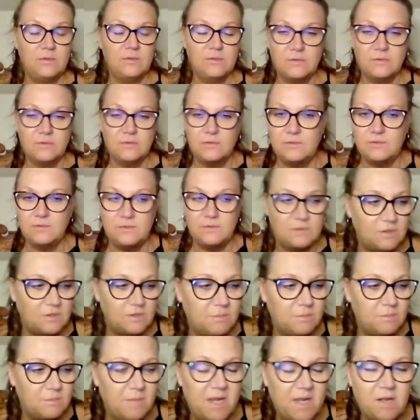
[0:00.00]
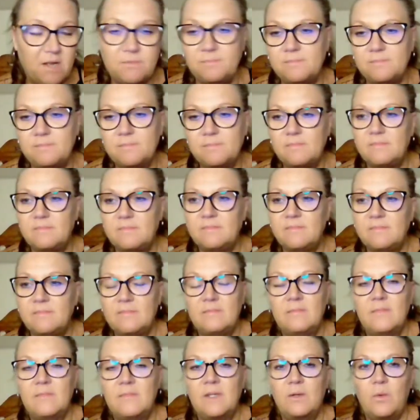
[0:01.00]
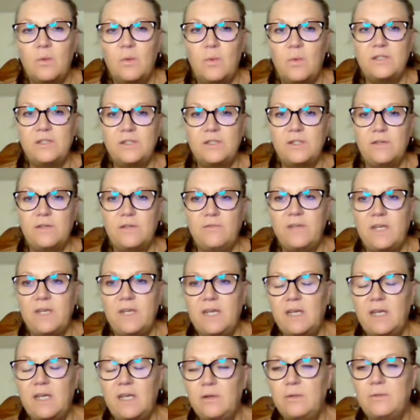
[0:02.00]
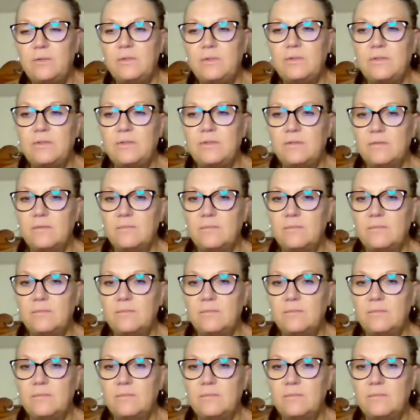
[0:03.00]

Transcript: search them out, watch their videos,